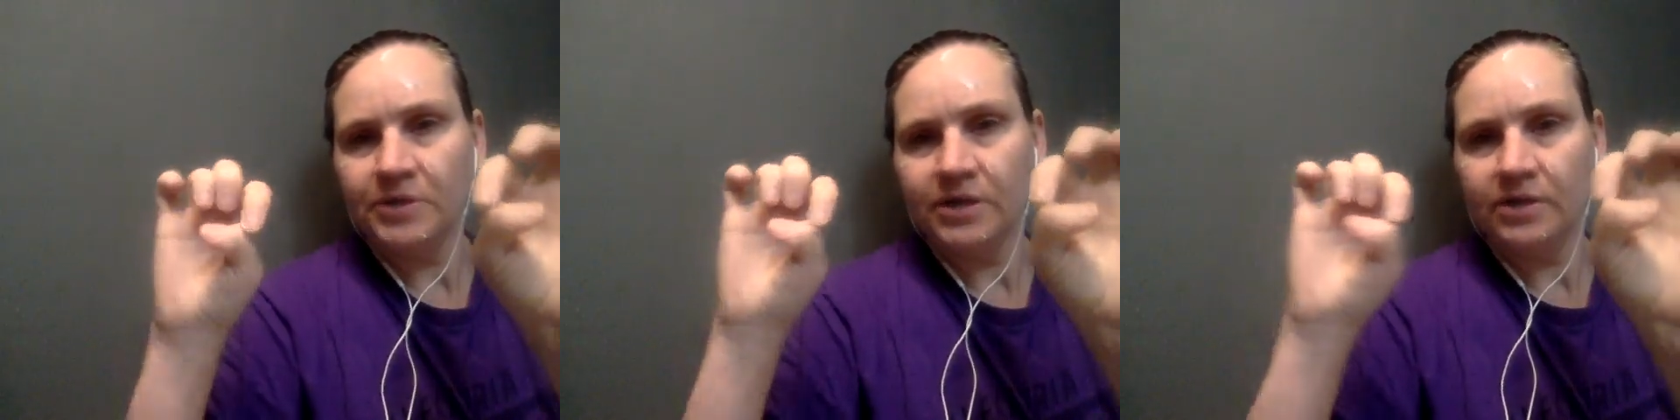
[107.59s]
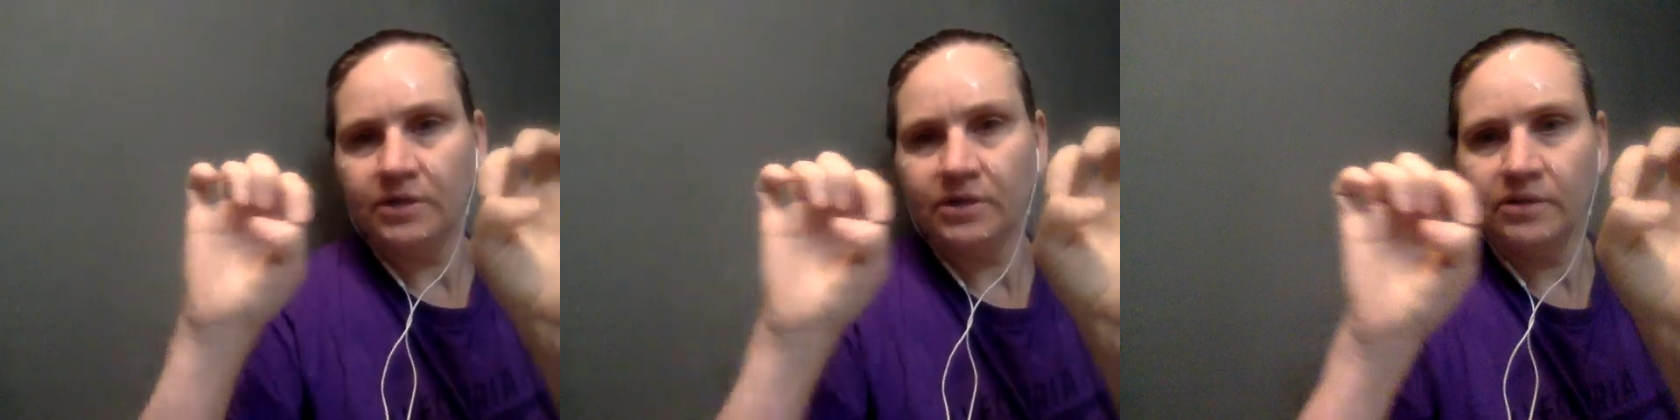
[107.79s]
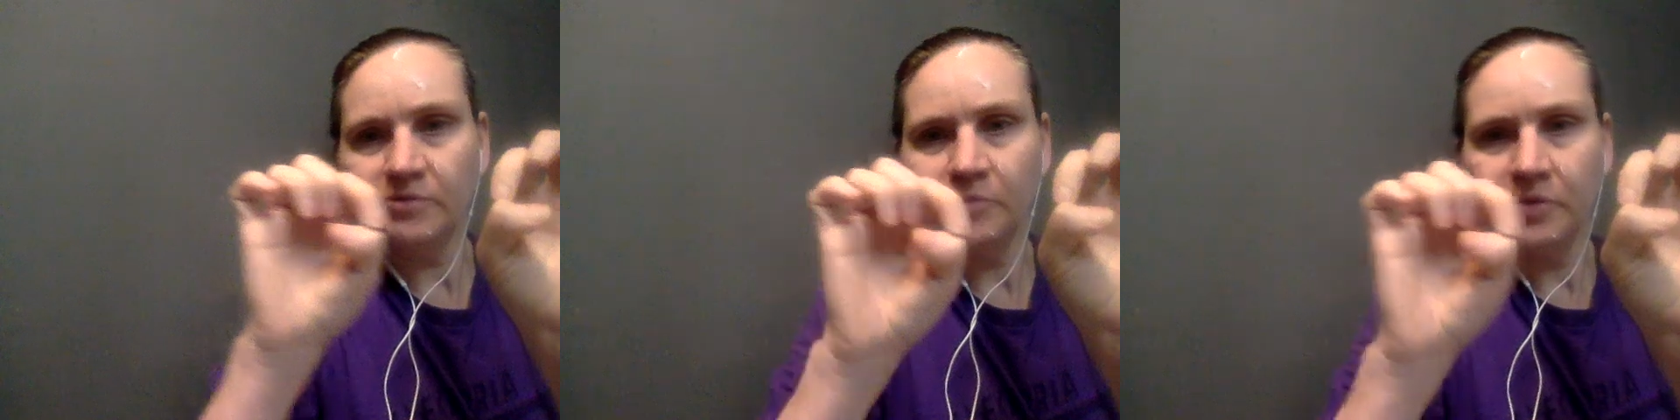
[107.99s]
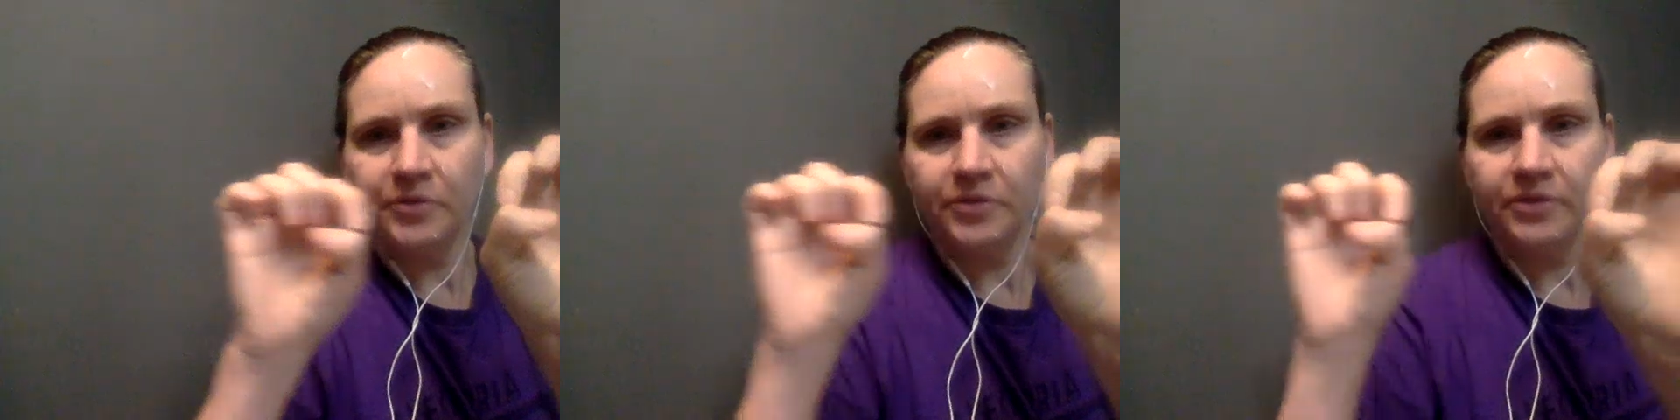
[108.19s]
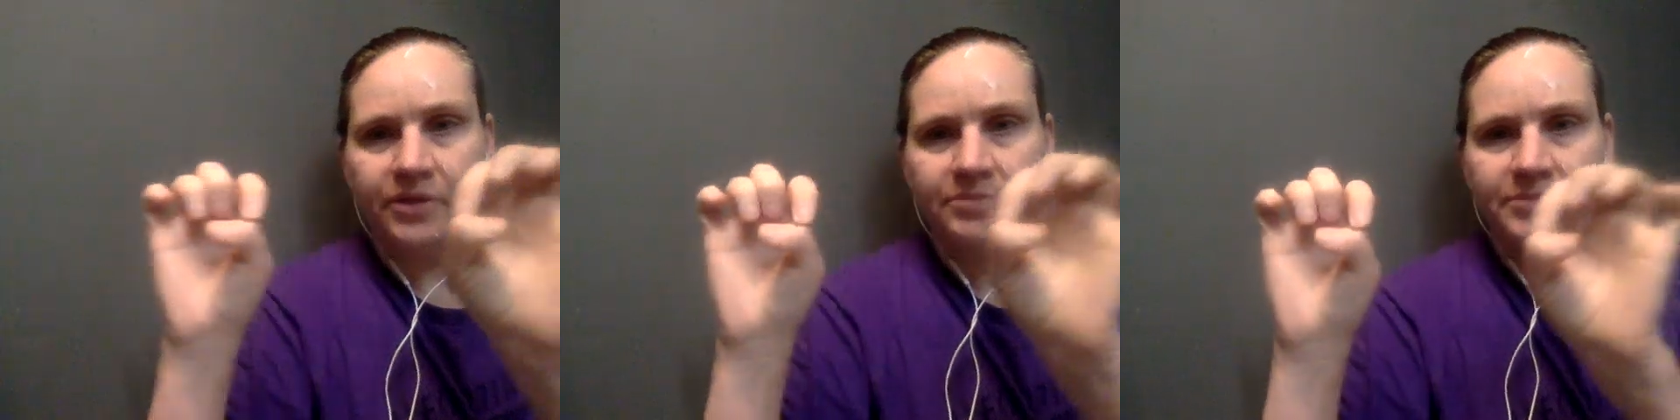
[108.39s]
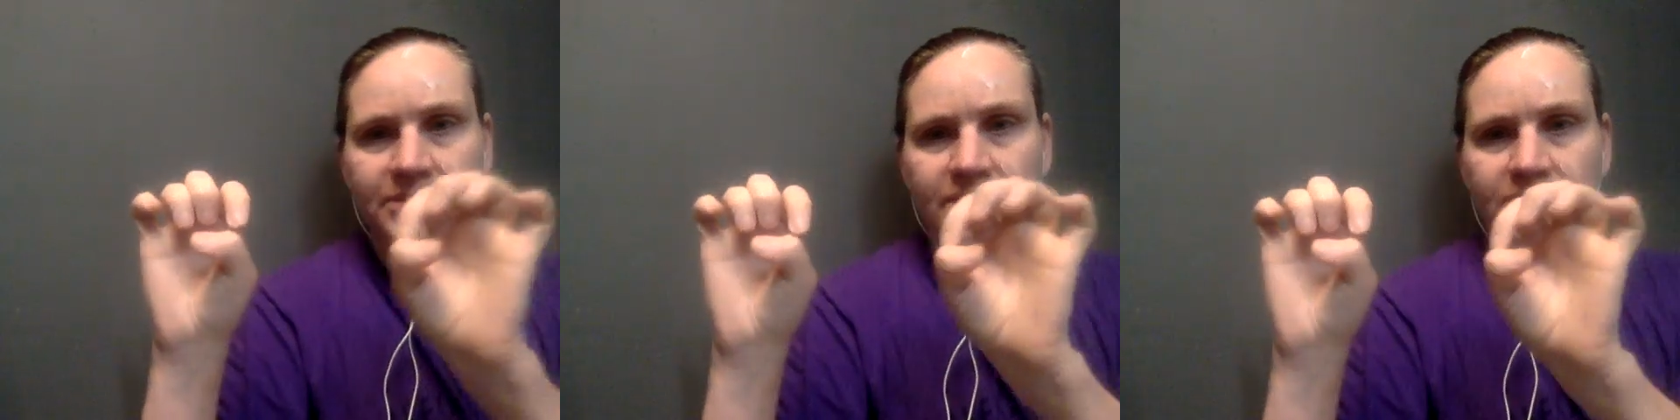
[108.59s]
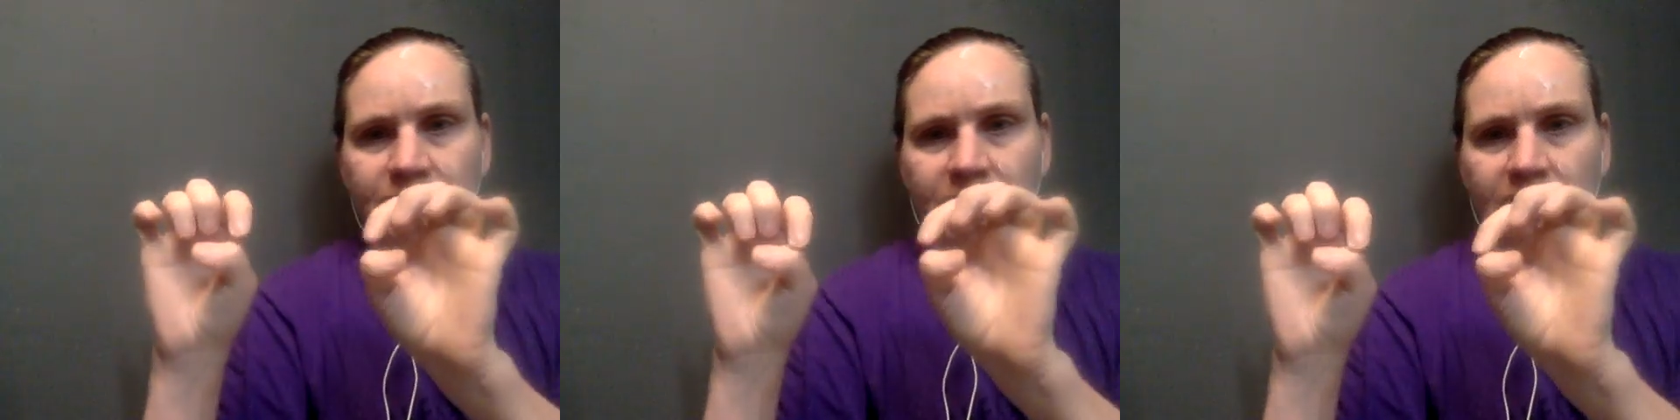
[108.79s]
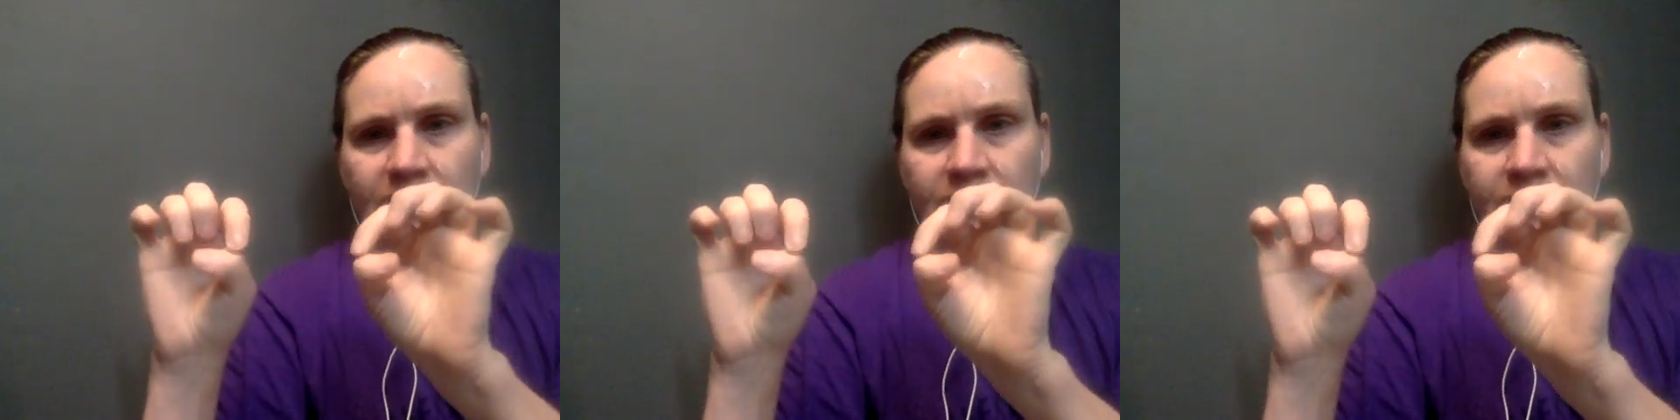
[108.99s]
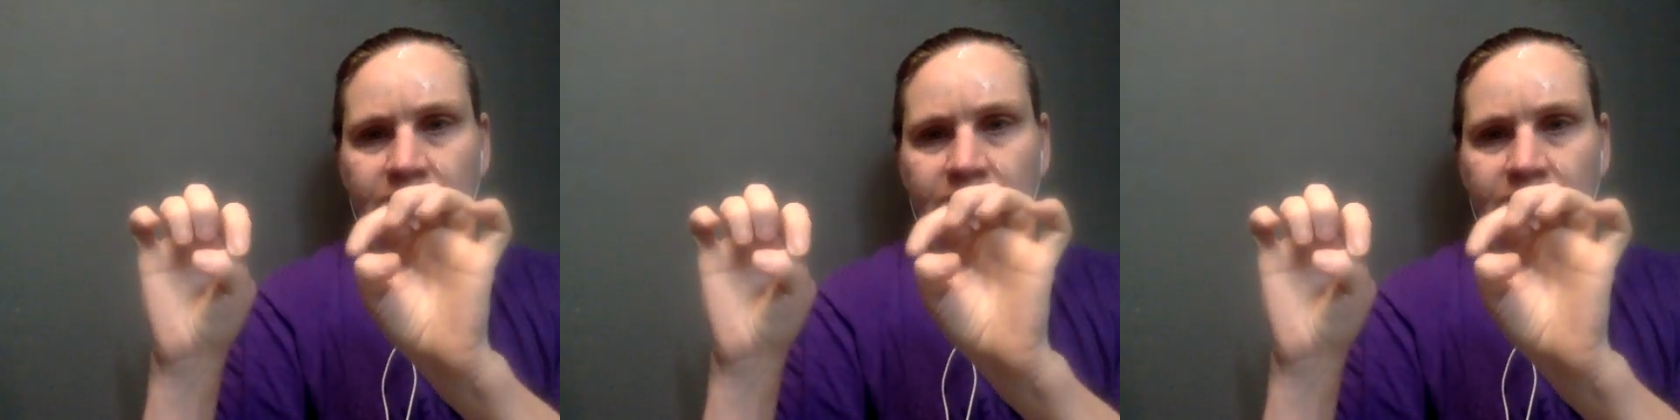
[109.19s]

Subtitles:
knuckle of both thumbs as well.